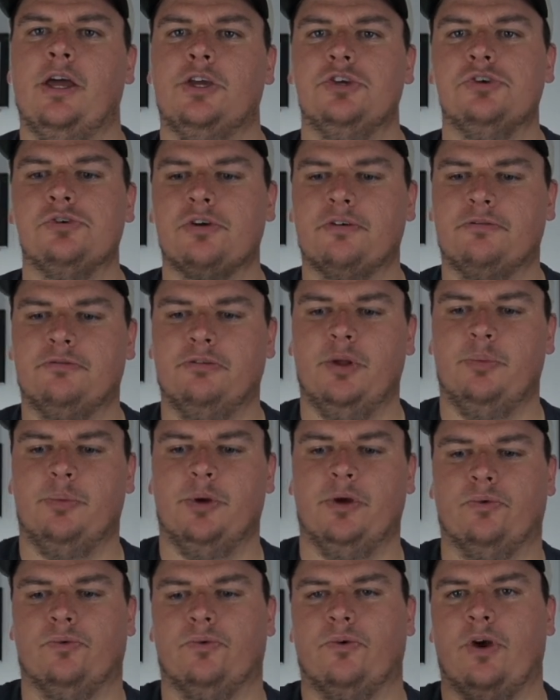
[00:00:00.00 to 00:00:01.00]
You could flip
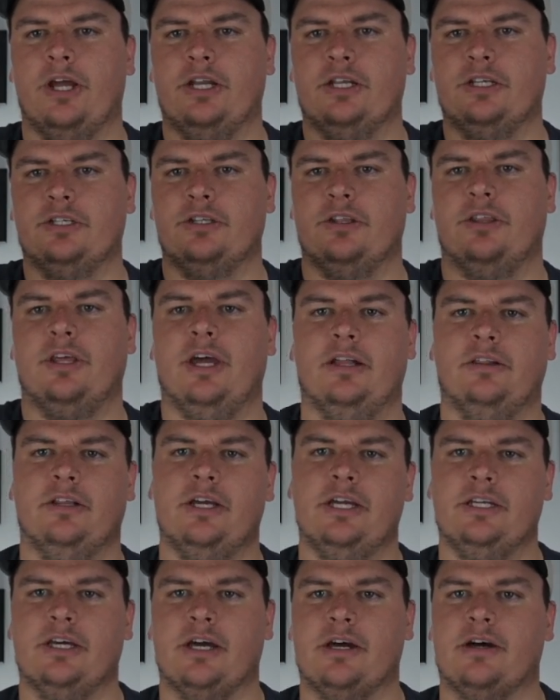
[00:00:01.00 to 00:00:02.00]
it right into that
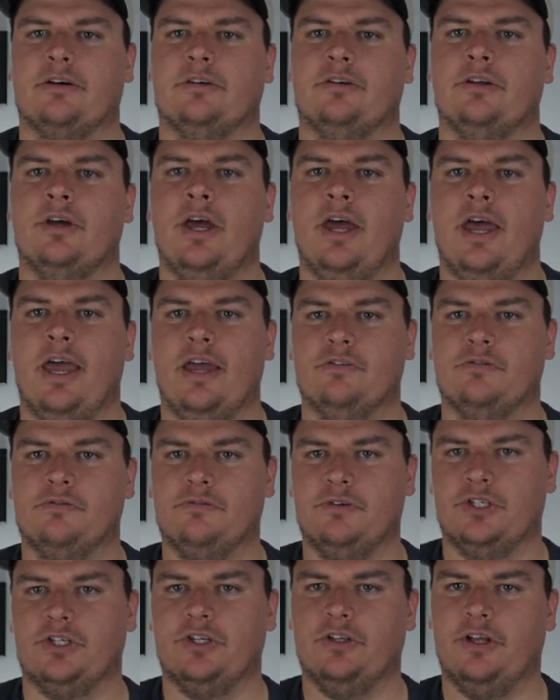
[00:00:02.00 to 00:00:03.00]
laydown and
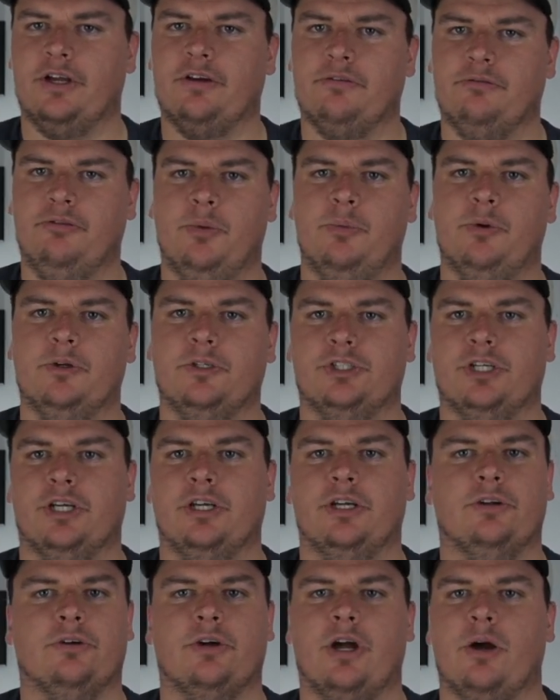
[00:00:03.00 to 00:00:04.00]
fish it like a flipping jig.
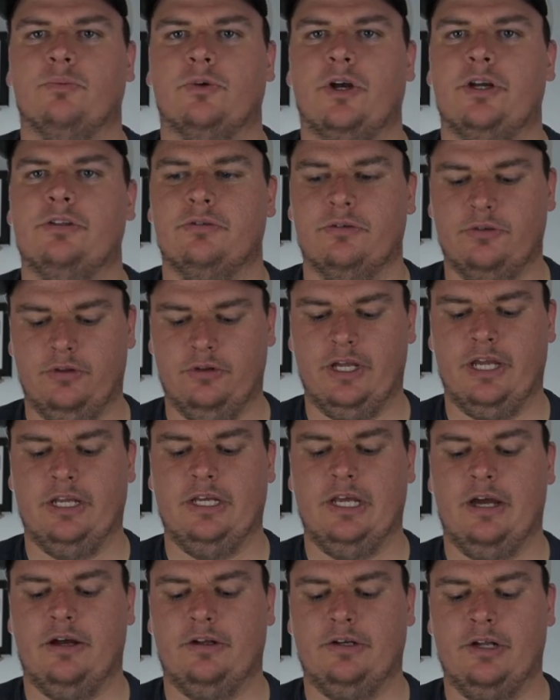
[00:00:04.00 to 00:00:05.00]
It'll come right through the
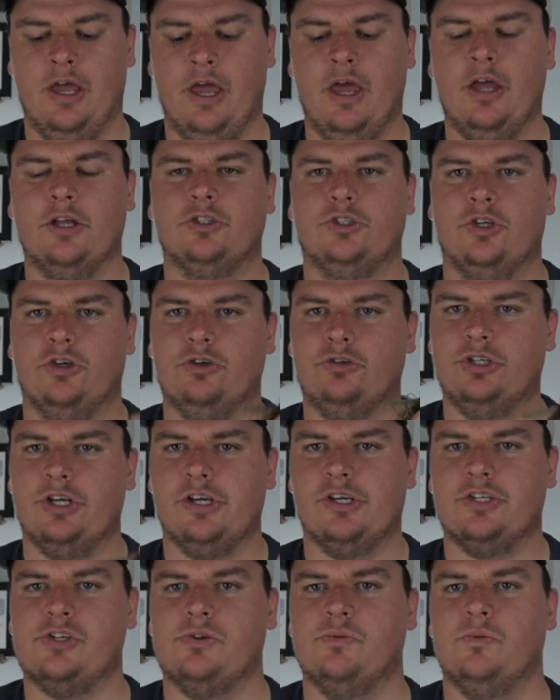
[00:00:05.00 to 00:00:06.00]
laydown. Two
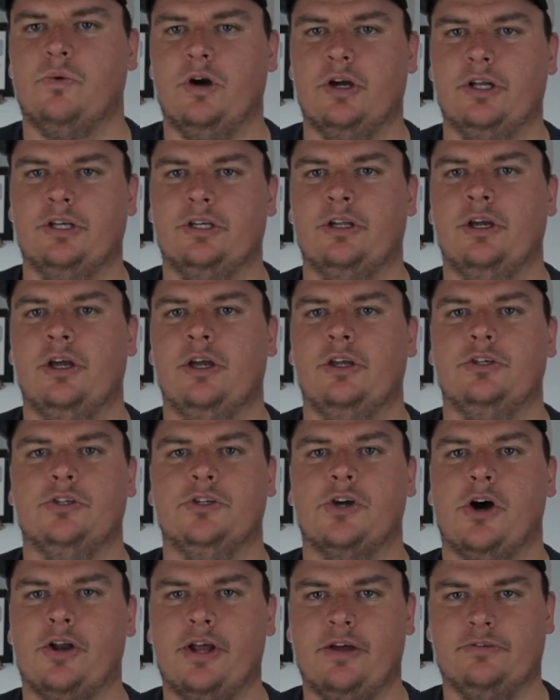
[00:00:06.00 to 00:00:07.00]
jigs in one. You
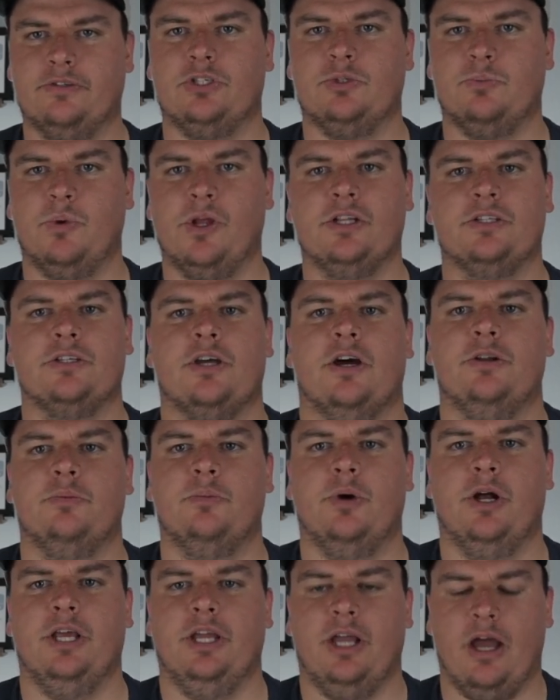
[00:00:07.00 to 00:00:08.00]
don't have to spend a ton of
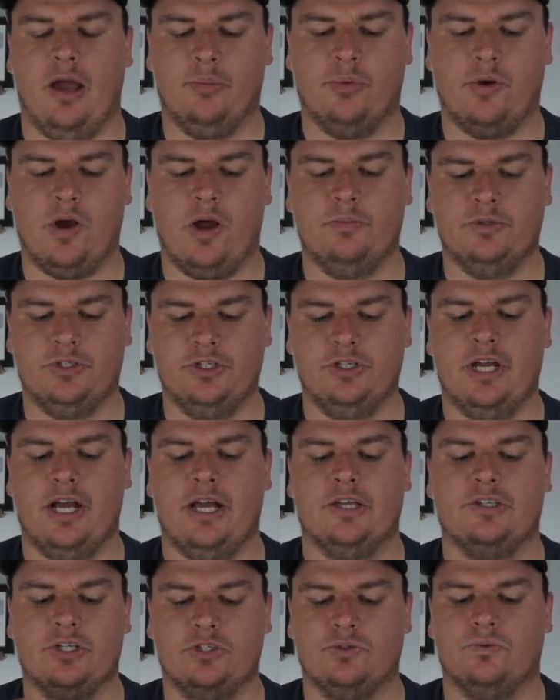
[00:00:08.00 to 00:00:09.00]
money. I promise you
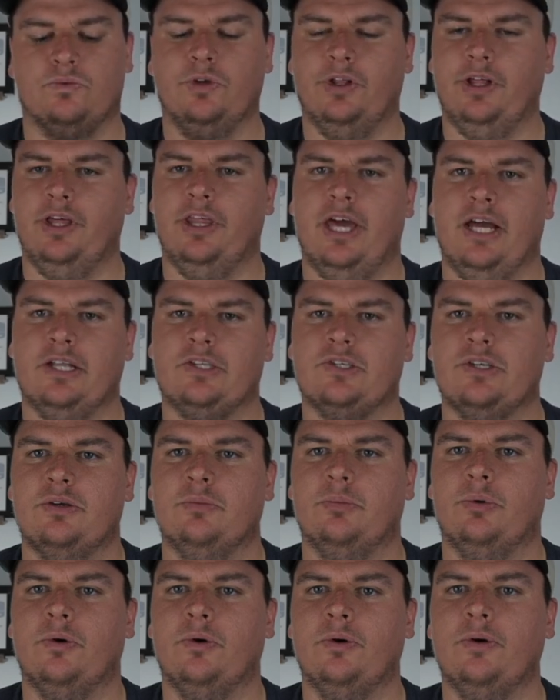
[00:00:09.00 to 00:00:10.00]
guys, it's really that
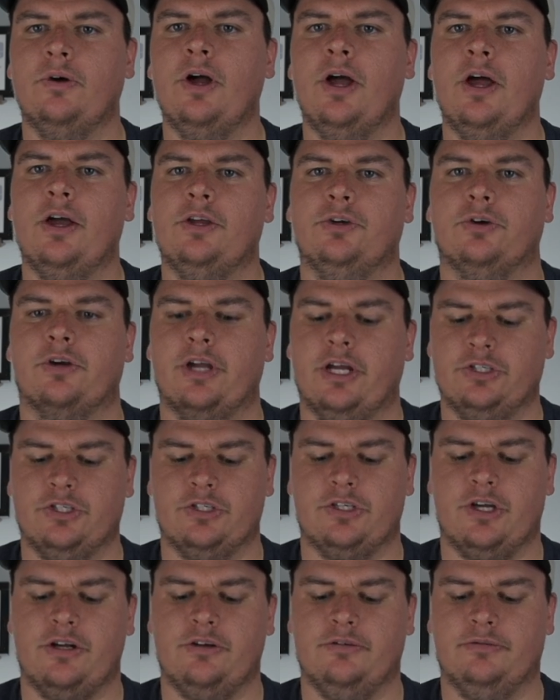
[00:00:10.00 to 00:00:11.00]
simple. You'll catch a
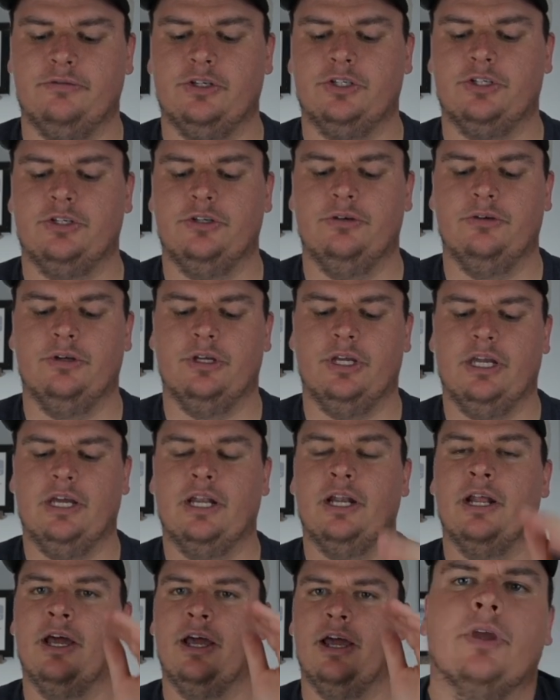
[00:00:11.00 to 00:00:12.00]
ton of fish doing
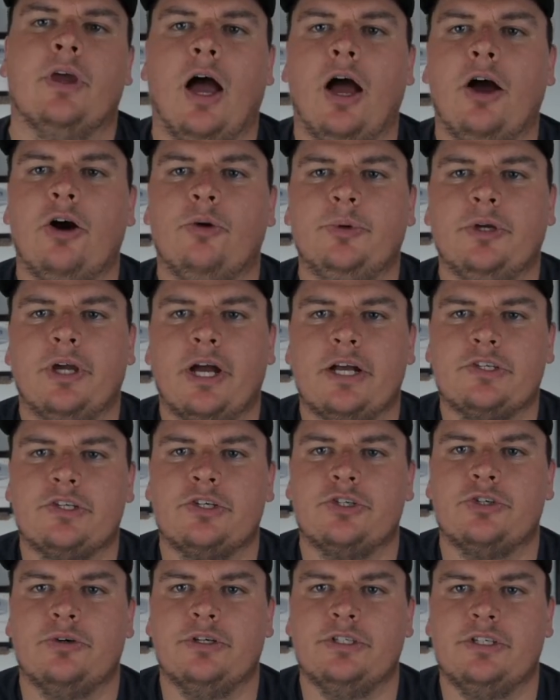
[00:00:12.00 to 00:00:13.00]
it. I hope you guys
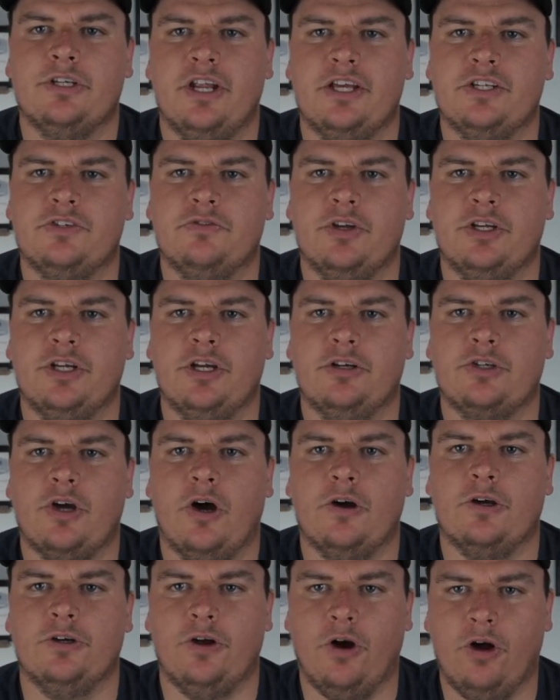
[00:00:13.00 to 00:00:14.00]
enjoyed today's video
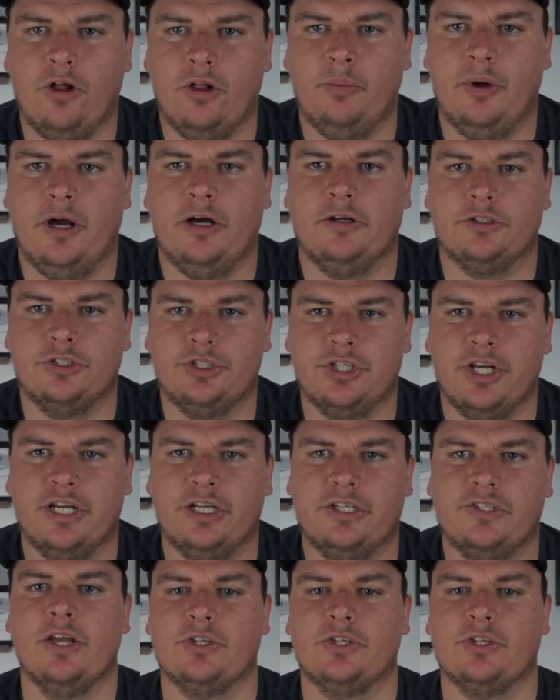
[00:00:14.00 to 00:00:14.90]
talking all about jigs.